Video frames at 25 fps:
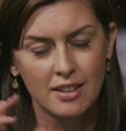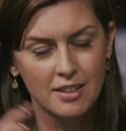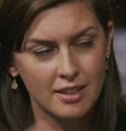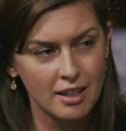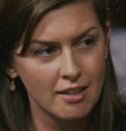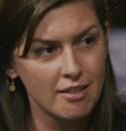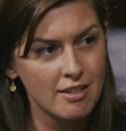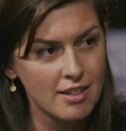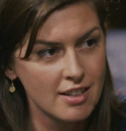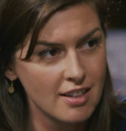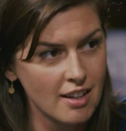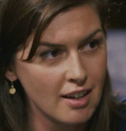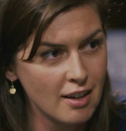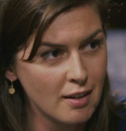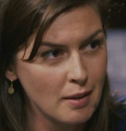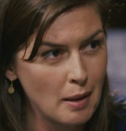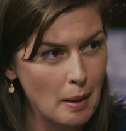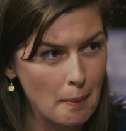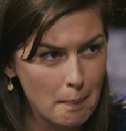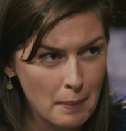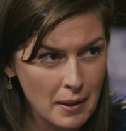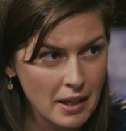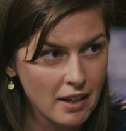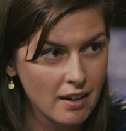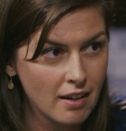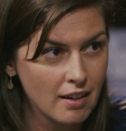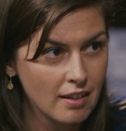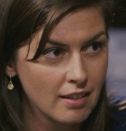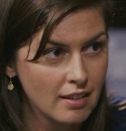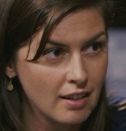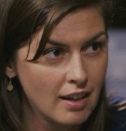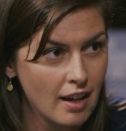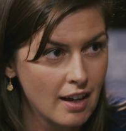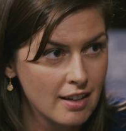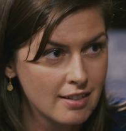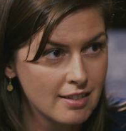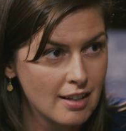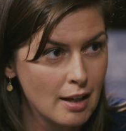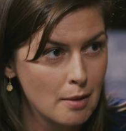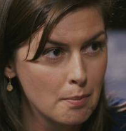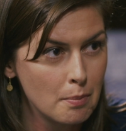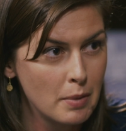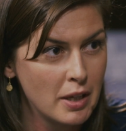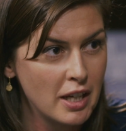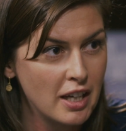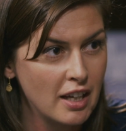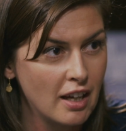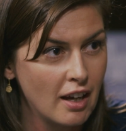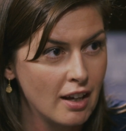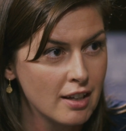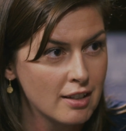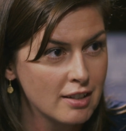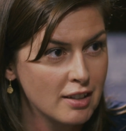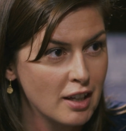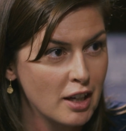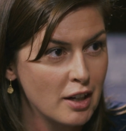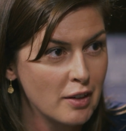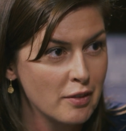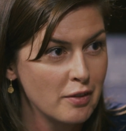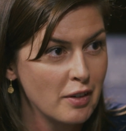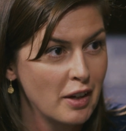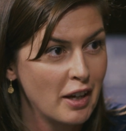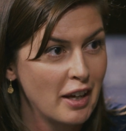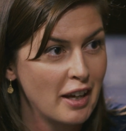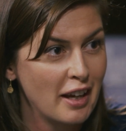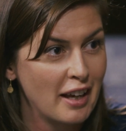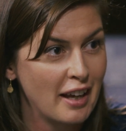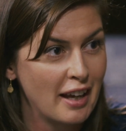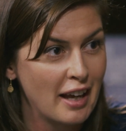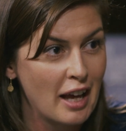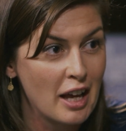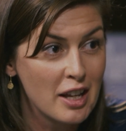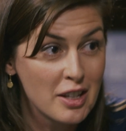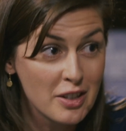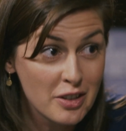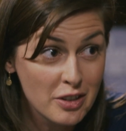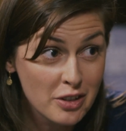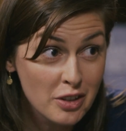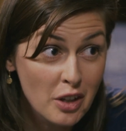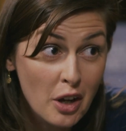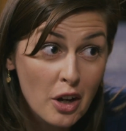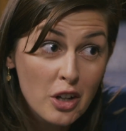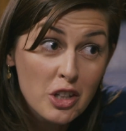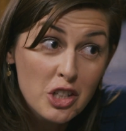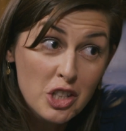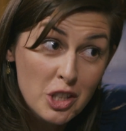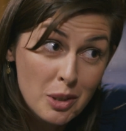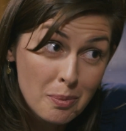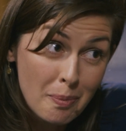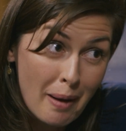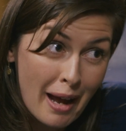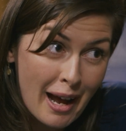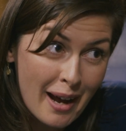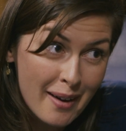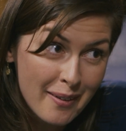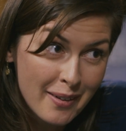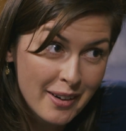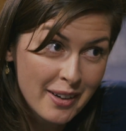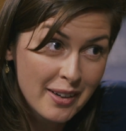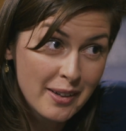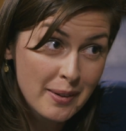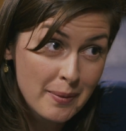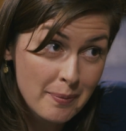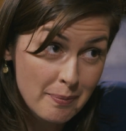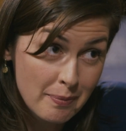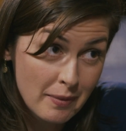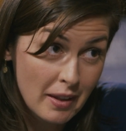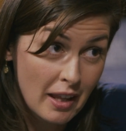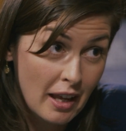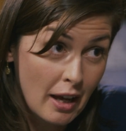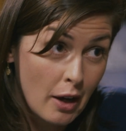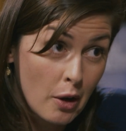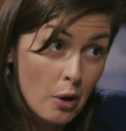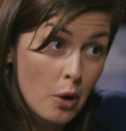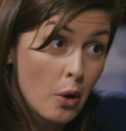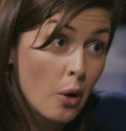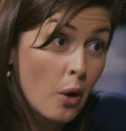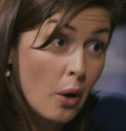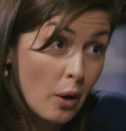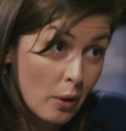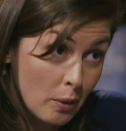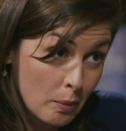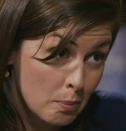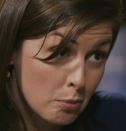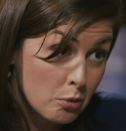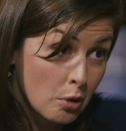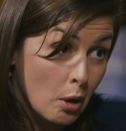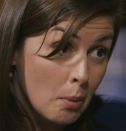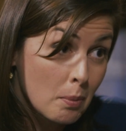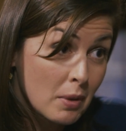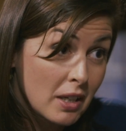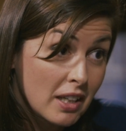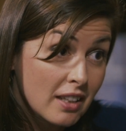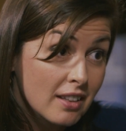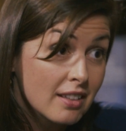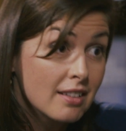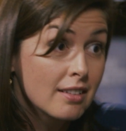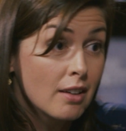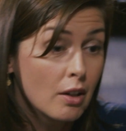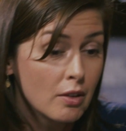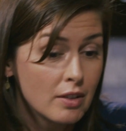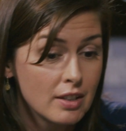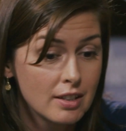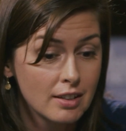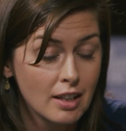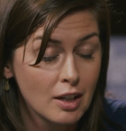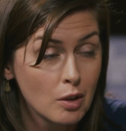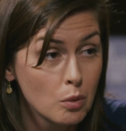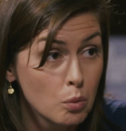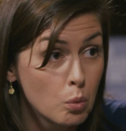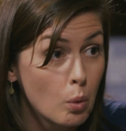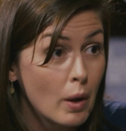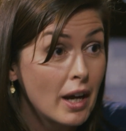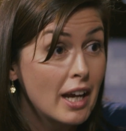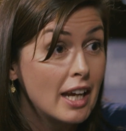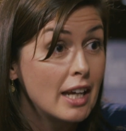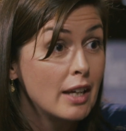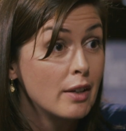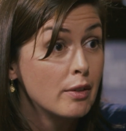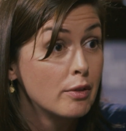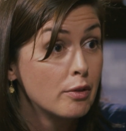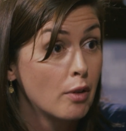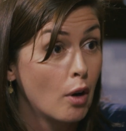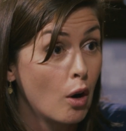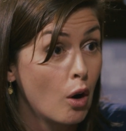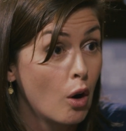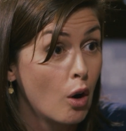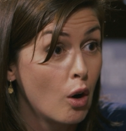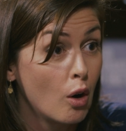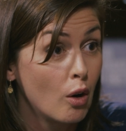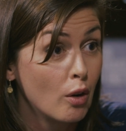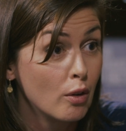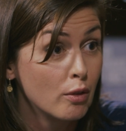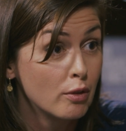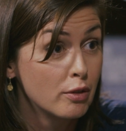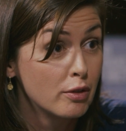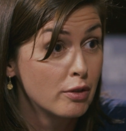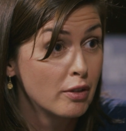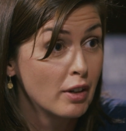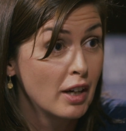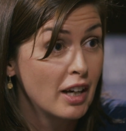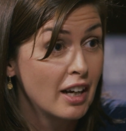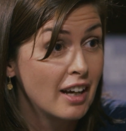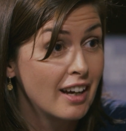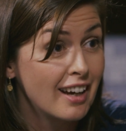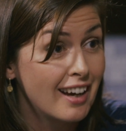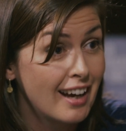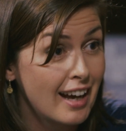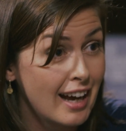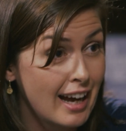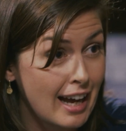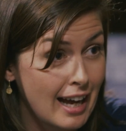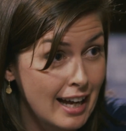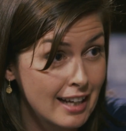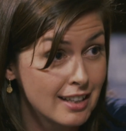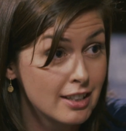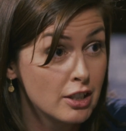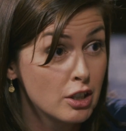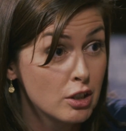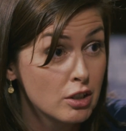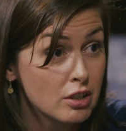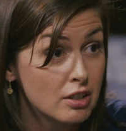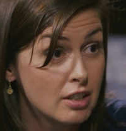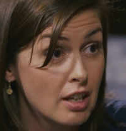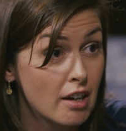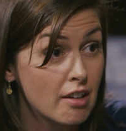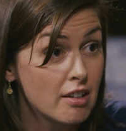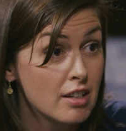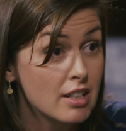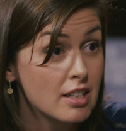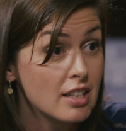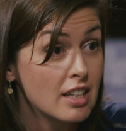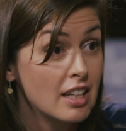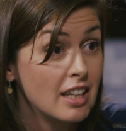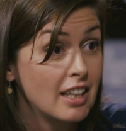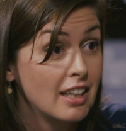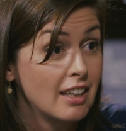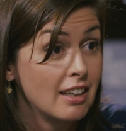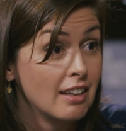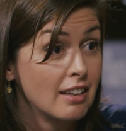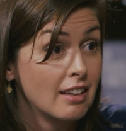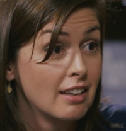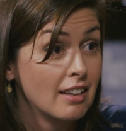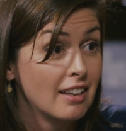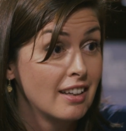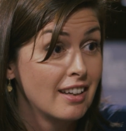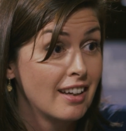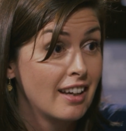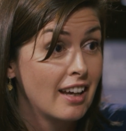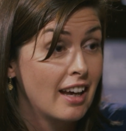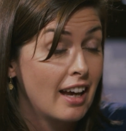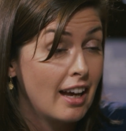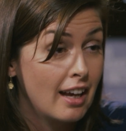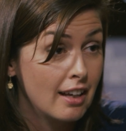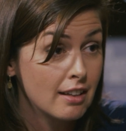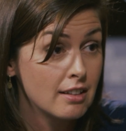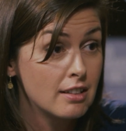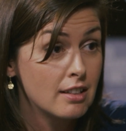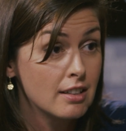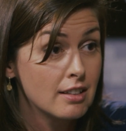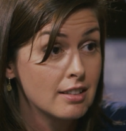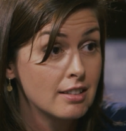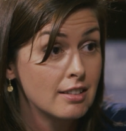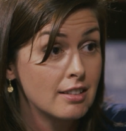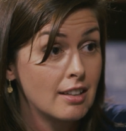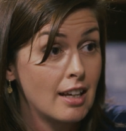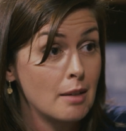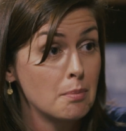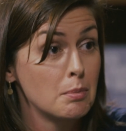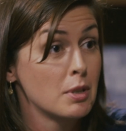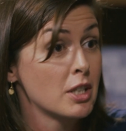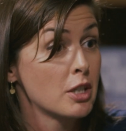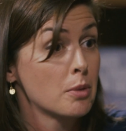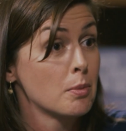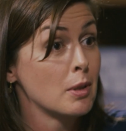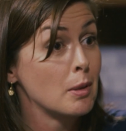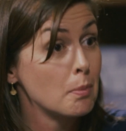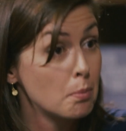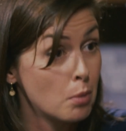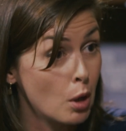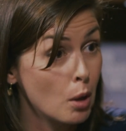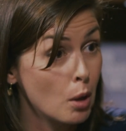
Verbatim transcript: Syriza, a bit like the SNP, has kind of surged to power mm-hmm. or, or uh, prominence on this kind of wave of anti austerity, anti establishment